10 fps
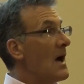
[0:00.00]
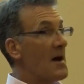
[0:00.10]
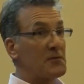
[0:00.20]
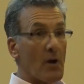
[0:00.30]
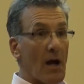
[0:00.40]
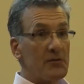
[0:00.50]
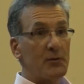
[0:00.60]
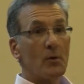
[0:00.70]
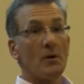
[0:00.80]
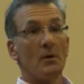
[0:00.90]
After high
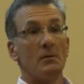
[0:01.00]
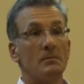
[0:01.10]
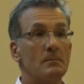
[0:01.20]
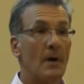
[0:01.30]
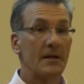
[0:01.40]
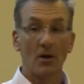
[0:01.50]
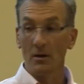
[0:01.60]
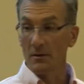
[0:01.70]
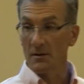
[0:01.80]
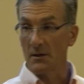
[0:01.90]
school, I
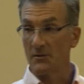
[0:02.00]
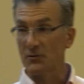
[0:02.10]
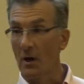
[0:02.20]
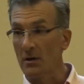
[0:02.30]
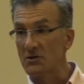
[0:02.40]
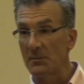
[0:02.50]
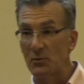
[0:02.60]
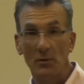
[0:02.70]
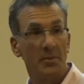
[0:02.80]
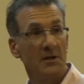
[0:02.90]
garnered a scholarship
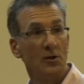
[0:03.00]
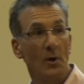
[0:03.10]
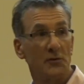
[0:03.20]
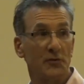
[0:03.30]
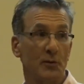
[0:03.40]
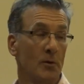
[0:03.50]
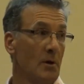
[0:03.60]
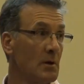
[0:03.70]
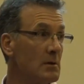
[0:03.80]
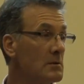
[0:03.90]
to a big US
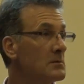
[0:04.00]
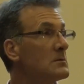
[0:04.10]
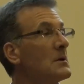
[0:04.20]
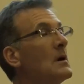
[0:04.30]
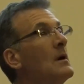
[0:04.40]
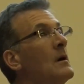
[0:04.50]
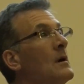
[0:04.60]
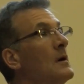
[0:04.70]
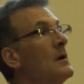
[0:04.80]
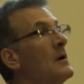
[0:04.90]
school.
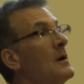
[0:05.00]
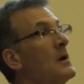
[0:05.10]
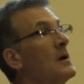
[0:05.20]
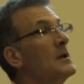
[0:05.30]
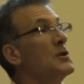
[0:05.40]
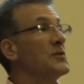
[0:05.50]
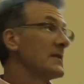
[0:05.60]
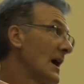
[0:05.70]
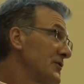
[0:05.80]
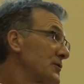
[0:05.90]

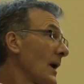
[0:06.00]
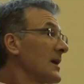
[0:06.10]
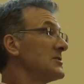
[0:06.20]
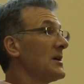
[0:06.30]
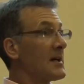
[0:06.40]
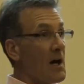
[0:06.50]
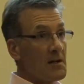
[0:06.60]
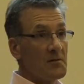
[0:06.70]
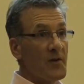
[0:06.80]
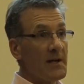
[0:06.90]
Using that strategy, I
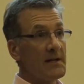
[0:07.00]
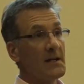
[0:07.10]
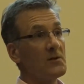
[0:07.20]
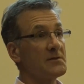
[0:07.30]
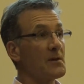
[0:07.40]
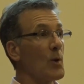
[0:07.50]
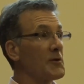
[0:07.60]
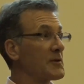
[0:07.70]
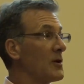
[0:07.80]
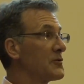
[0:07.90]
got invited out to the
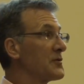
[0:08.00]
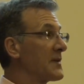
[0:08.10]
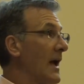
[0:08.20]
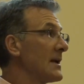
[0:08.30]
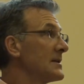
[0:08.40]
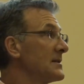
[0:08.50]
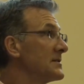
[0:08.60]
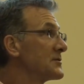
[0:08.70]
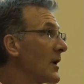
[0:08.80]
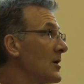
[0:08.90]
west coast of Canada
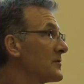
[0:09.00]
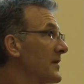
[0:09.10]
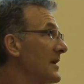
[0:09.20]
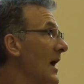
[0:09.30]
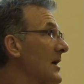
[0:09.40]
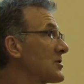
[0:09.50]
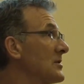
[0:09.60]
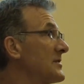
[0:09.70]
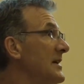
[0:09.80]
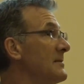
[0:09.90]
to try out for the
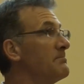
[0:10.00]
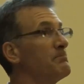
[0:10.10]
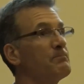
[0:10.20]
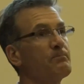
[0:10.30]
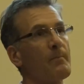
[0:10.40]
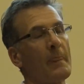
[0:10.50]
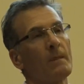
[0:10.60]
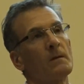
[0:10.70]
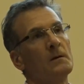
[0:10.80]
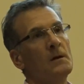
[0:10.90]
national team.
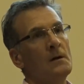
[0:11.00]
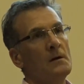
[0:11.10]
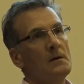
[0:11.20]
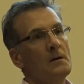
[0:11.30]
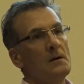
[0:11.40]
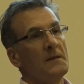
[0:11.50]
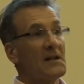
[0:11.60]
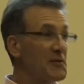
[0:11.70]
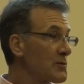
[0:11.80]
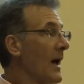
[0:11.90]

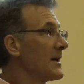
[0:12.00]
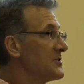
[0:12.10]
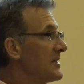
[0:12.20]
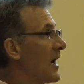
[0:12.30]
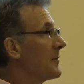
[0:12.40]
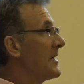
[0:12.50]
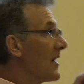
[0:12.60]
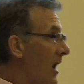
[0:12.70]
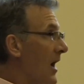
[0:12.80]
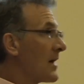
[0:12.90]
That strategy got me
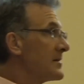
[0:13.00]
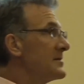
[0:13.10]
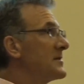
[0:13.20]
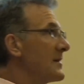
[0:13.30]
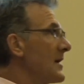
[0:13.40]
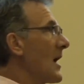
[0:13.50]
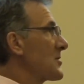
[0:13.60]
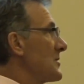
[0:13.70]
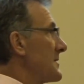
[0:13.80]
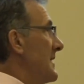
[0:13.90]
on to the
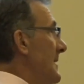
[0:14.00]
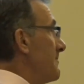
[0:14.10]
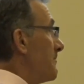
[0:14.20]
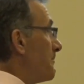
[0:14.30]
national team.